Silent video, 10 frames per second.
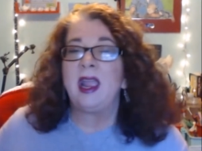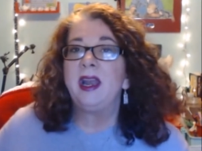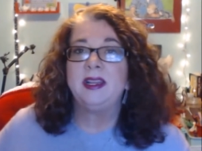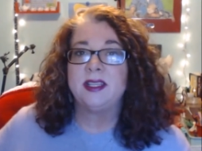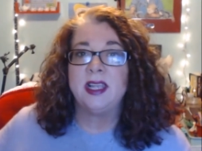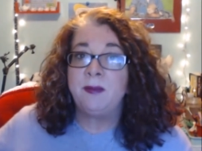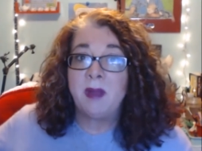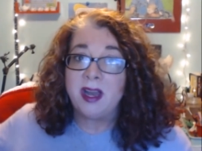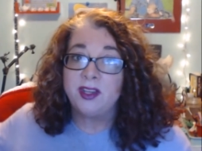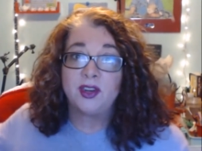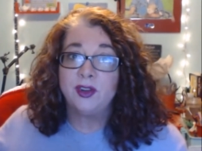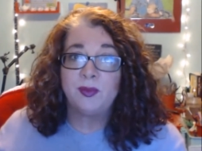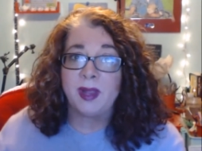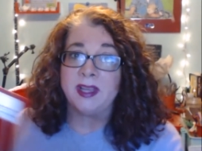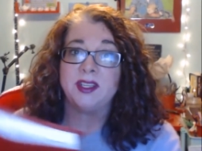and it's in my
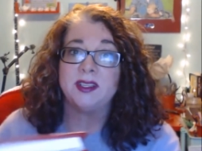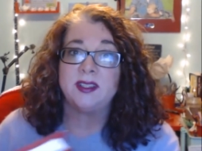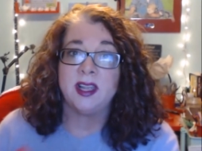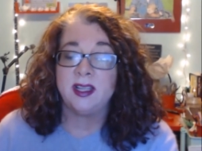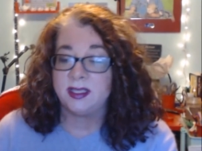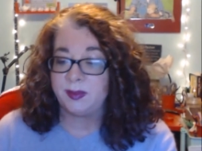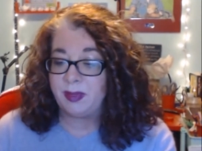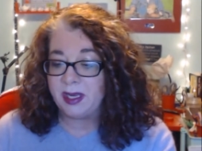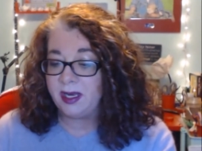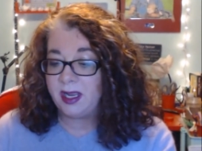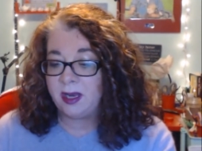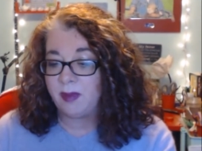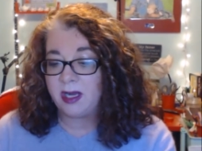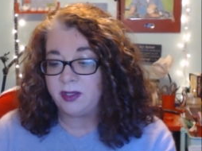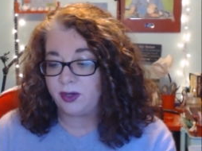journal pages and has been
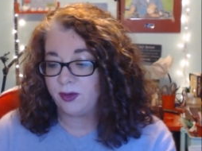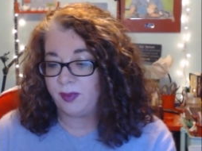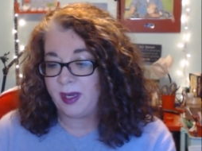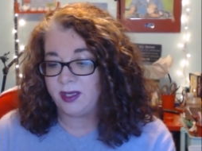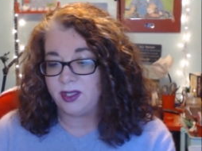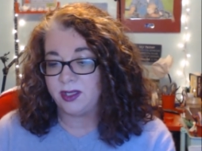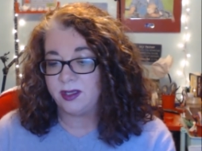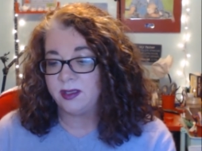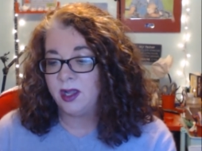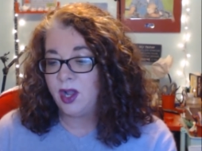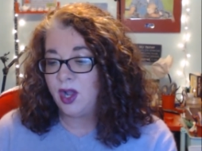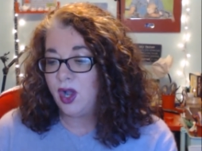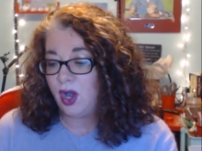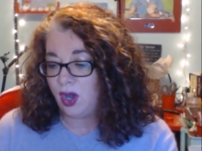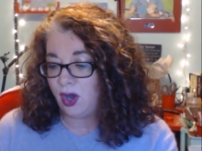in my journal pages
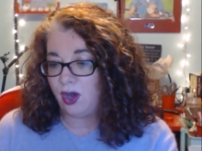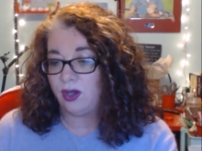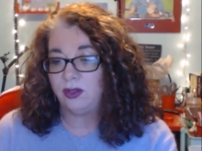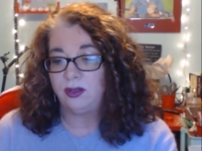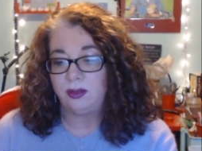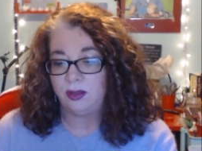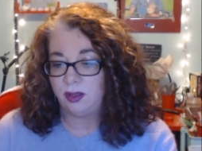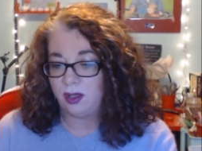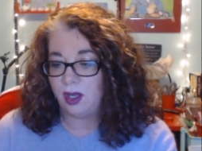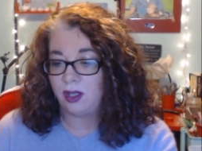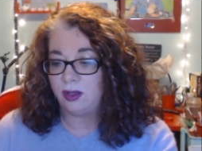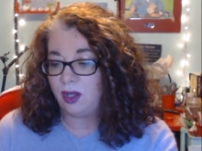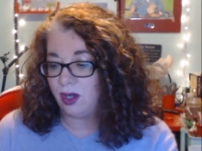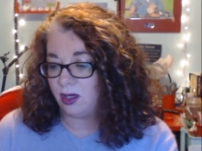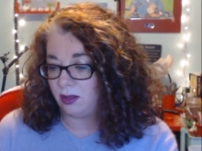all
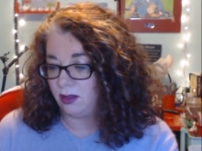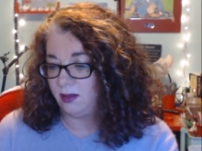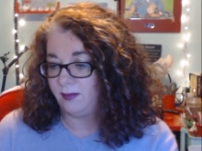along.